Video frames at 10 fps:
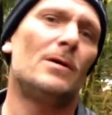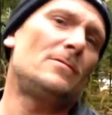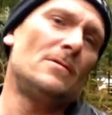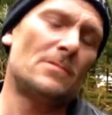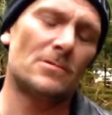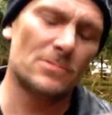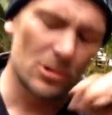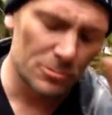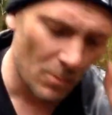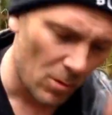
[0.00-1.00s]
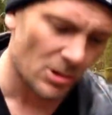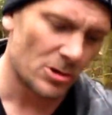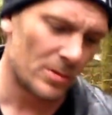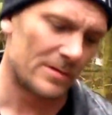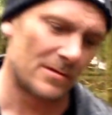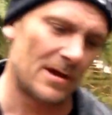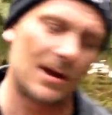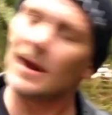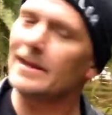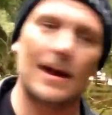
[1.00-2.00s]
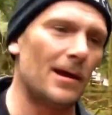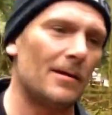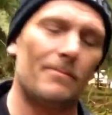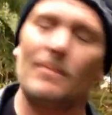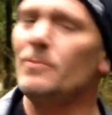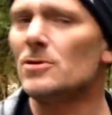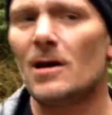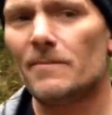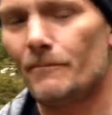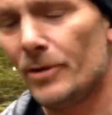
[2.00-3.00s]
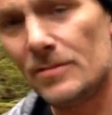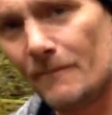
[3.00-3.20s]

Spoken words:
There's more to it than that. I get it. People got to bring the